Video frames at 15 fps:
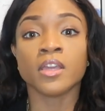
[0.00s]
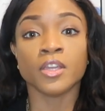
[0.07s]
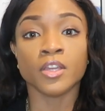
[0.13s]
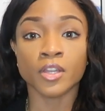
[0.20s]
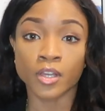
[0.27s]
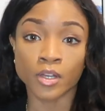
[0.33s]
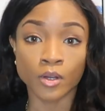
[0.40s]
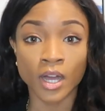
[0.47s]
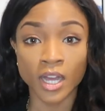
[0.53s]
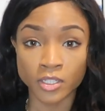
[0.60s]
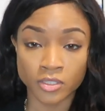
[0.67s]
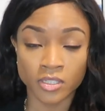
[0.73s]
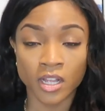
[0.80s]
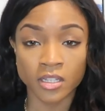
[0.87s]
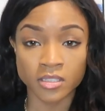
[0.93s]
you know, a
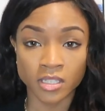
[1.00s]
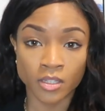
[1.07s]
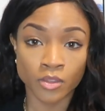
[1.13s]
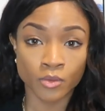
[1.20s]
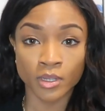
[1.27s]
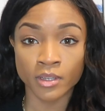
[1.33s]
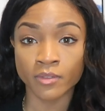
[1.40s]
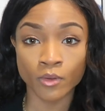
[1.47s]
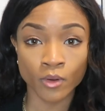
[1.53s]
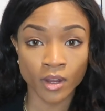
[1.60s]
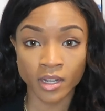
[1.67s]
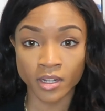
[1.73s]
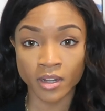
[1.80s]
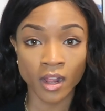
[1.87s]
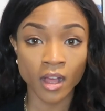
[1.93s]
hundred dollars, like three four
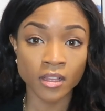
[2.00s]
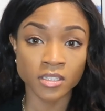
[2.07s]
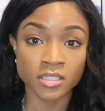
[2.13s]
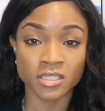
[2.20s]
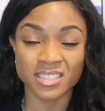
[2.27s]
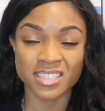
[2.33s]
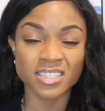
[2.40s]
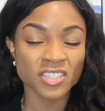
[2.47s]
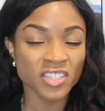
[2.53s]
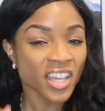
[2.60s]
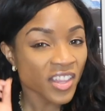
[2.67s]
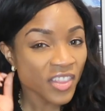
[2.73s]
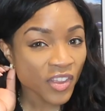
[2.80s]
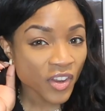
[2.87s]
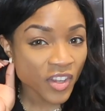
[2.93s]
hundred dollars, and these are
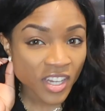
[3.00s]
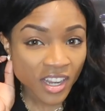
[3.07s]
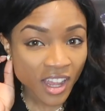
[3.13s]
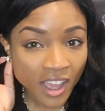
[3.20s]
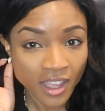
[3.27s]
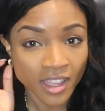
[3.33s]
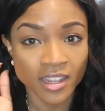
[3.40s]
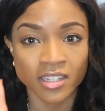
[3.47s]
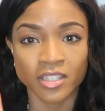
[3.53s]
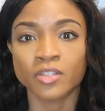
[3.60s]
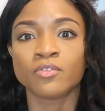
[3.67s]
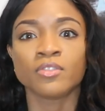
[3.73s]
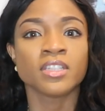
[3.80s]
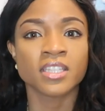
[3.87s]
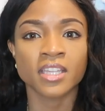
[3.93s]
like thirty-nine. You
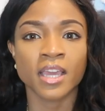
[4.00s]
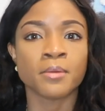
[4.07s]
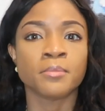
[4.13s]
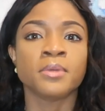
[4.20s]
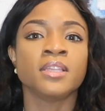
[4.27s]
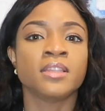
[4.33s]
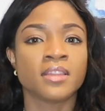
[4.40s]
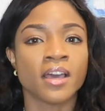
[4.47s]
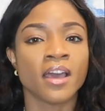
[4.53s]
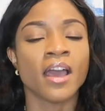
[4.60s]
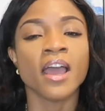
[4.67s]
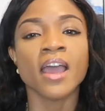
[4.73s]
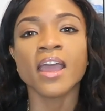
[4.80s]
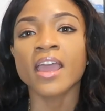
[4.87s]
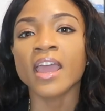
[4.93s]
really can't beat that.
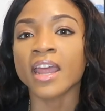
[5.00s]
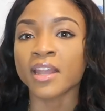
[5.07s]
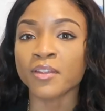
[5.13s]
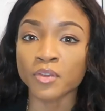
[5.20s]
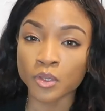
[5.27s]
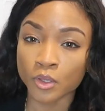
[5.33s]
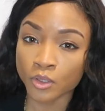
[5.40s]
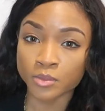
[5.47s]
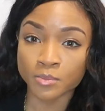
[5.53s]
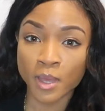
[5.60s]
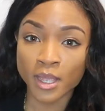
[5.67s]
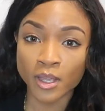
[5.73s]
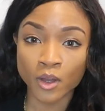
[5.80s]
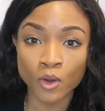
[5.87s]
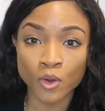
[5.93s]
And if you use
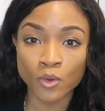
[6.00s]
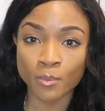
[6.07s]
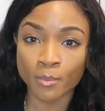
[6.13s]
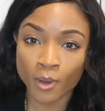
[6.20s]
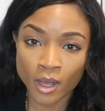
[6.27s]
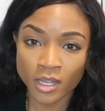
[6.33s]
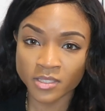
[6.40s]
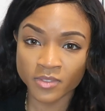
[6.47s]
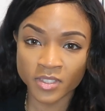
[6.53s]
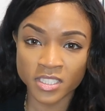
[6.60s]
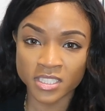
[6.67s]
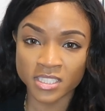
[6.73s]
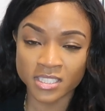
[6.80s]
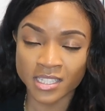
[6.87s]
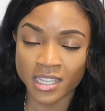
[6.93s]
my code boss
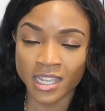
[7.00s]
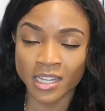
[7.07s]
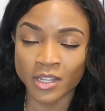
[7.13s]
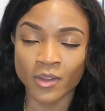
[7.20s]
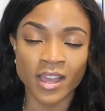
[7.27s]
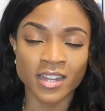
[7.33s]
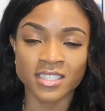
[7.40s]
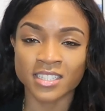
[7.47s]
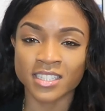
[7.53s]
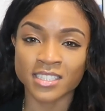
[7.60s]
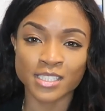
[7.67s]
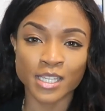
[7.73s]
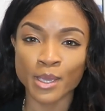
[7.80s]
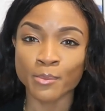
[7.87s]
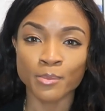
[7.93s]
vision ten, you actually
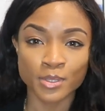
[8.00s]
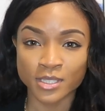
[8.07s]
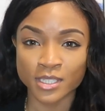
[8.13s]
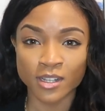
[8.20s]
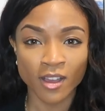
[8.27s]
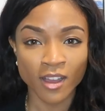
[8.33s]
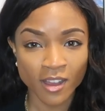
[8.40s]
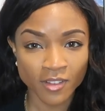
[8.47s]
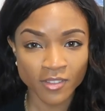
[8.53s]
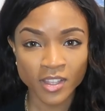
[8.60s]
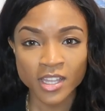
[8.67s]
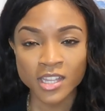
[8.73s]
get ten percent off,